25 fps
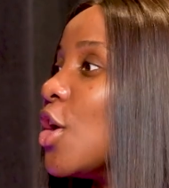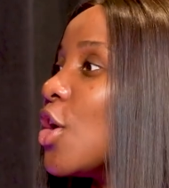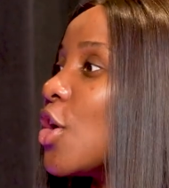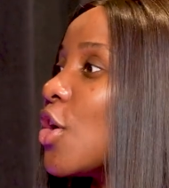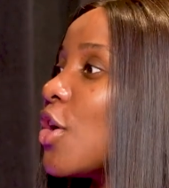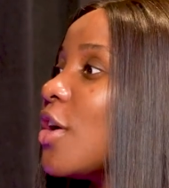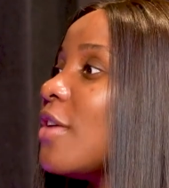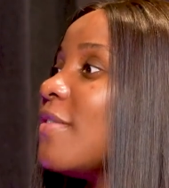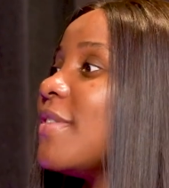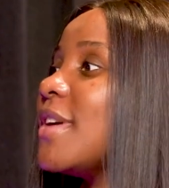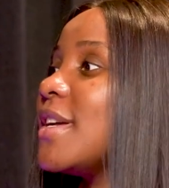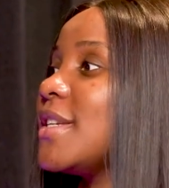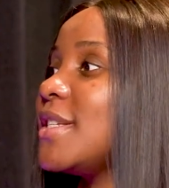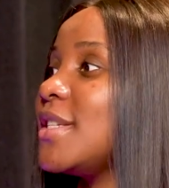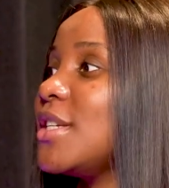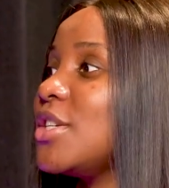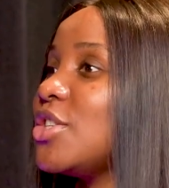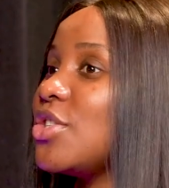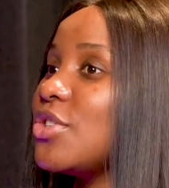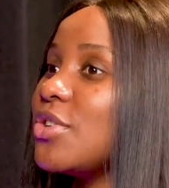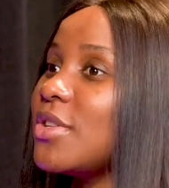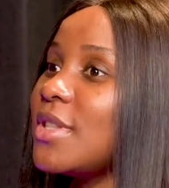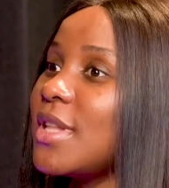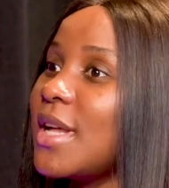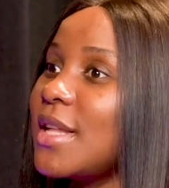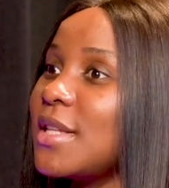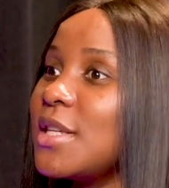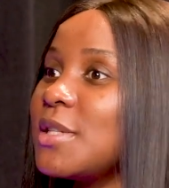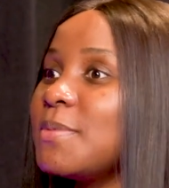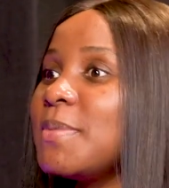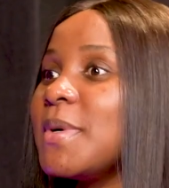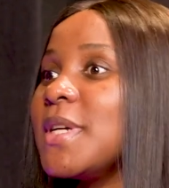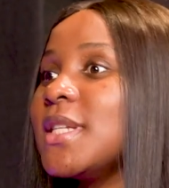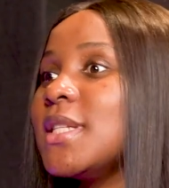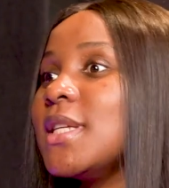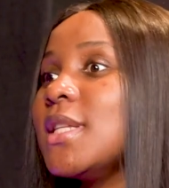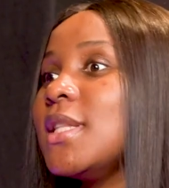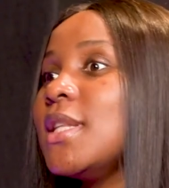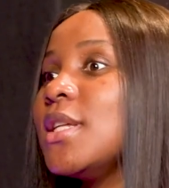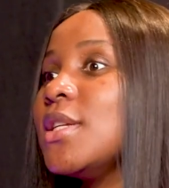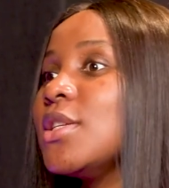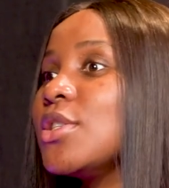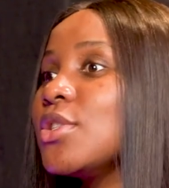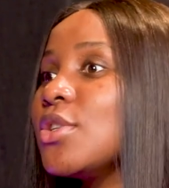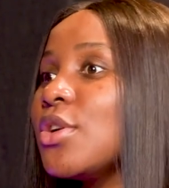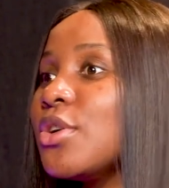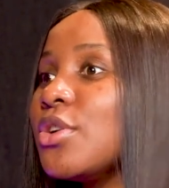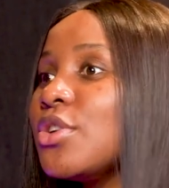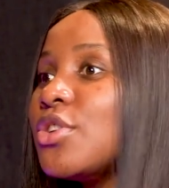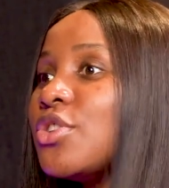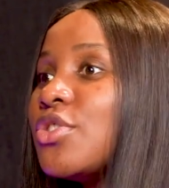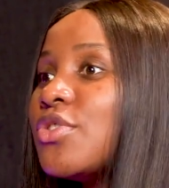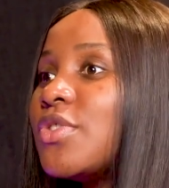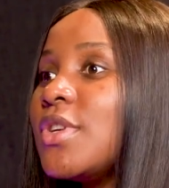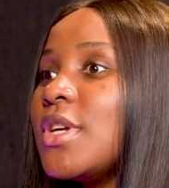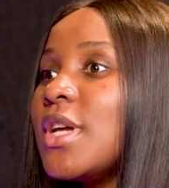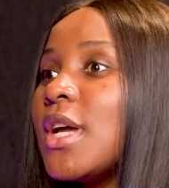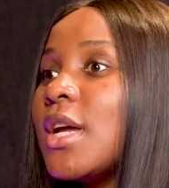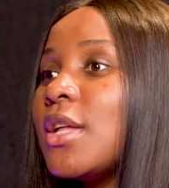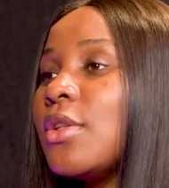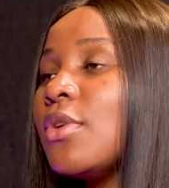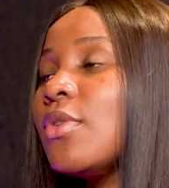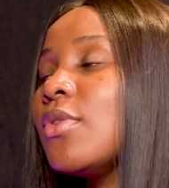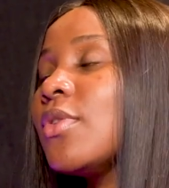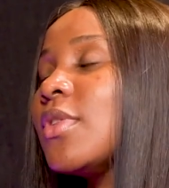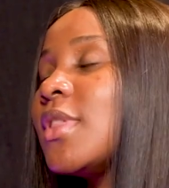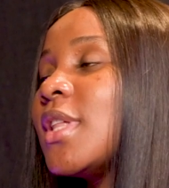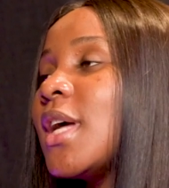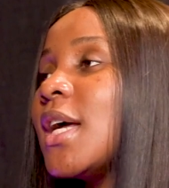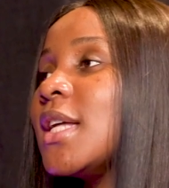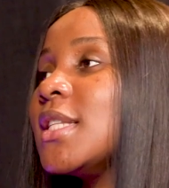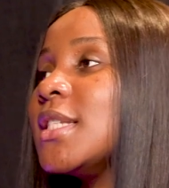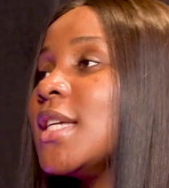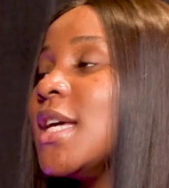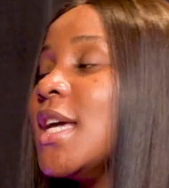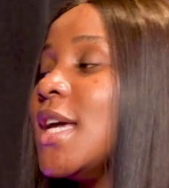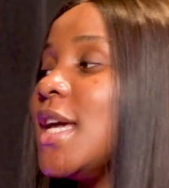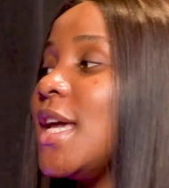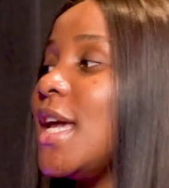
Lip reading: conversation that this person needs surgery and all that.